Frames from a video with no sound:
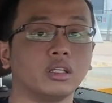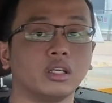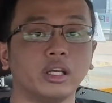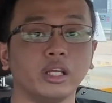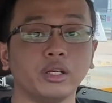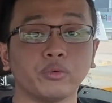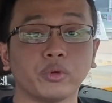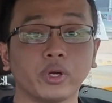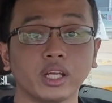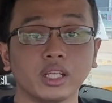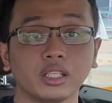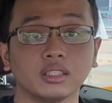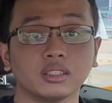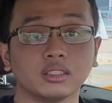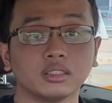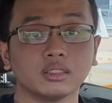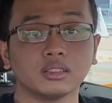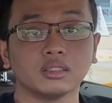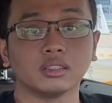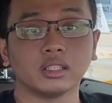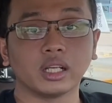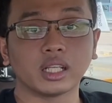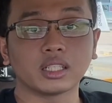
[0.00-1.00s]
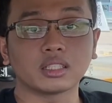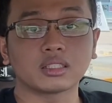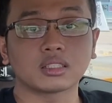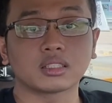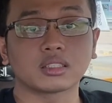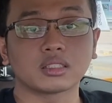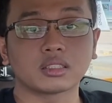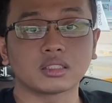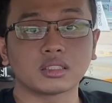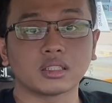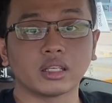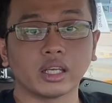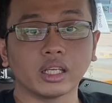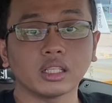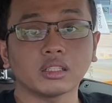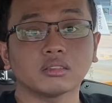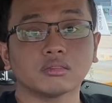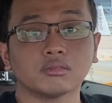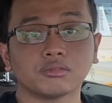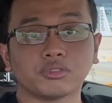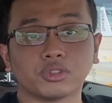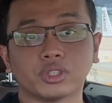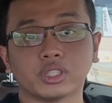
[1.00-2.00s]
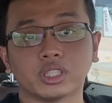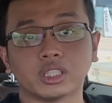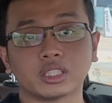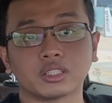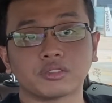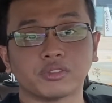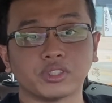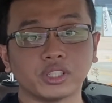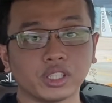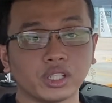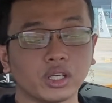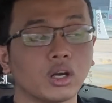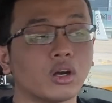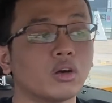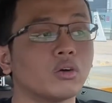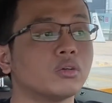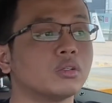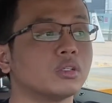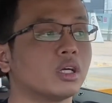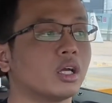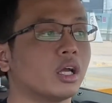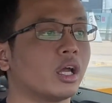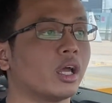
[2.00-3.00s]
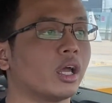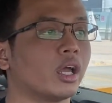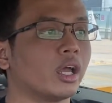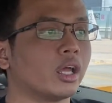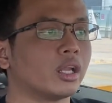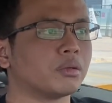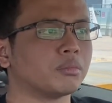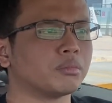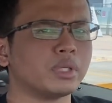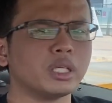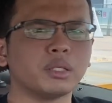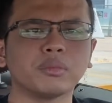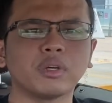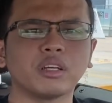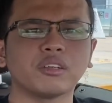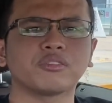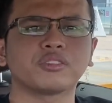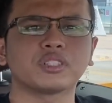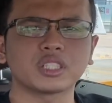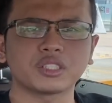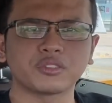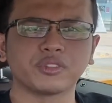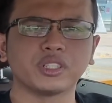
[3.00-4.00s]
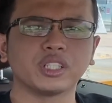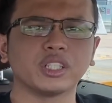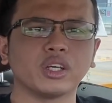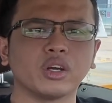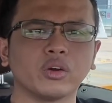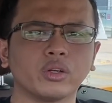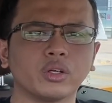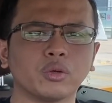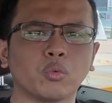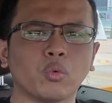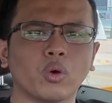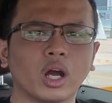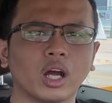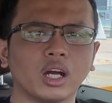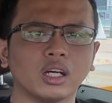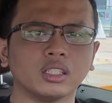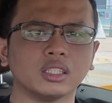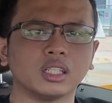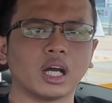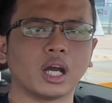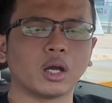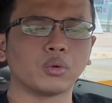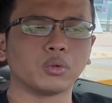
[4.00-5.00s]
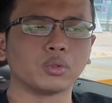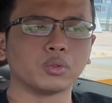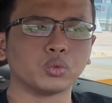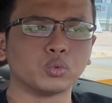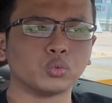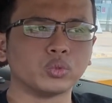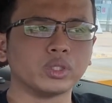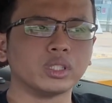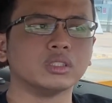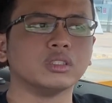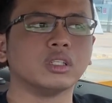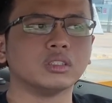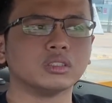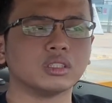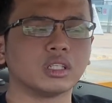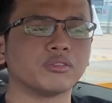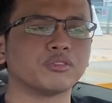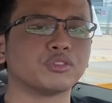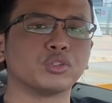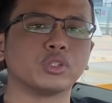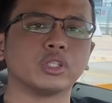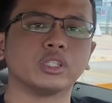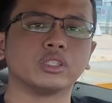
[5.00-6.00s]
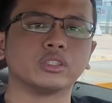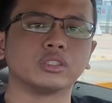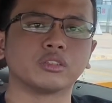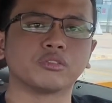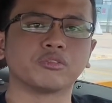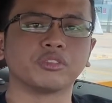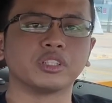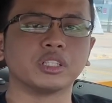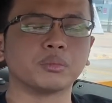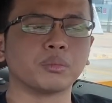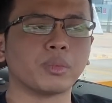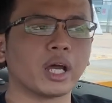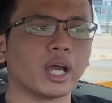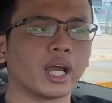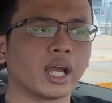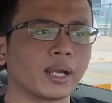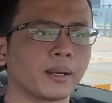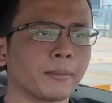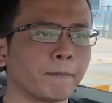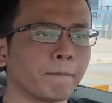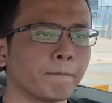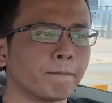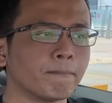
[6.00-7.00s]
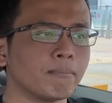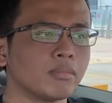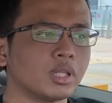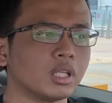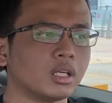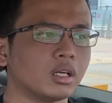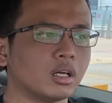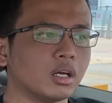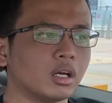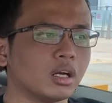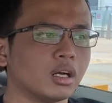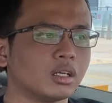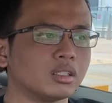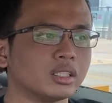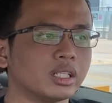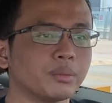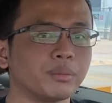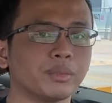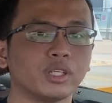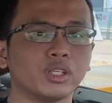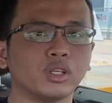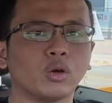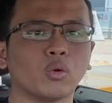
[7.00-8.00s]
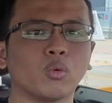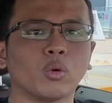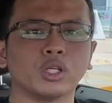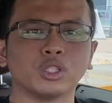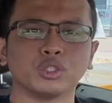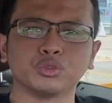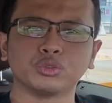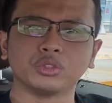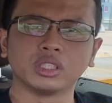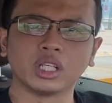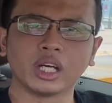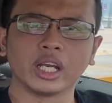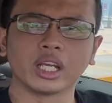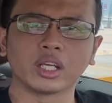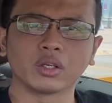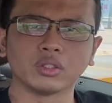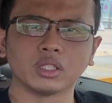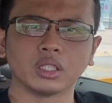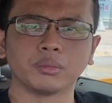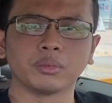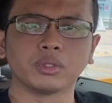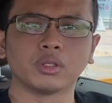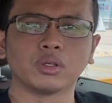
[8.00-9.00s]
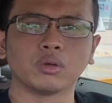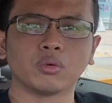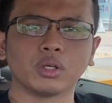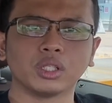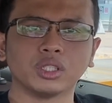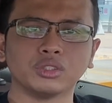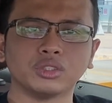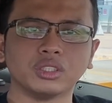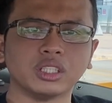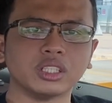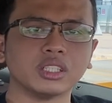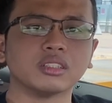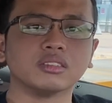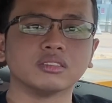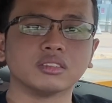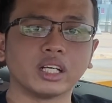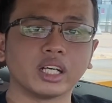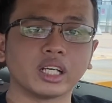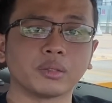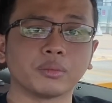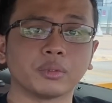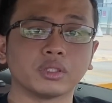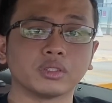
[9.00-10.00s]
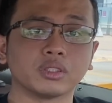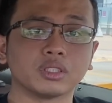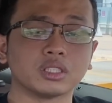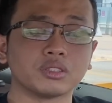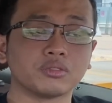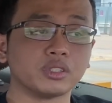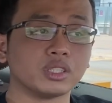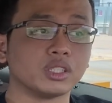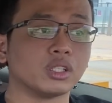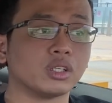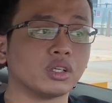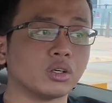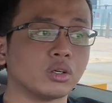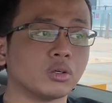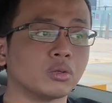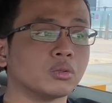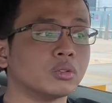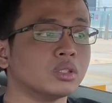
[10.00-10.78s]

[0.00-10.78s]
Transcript: Anyway, that's it for this video, and being my first video in a while, I would really love to hear your feedback. Let me know what you like, let me know what you didn't like about this video,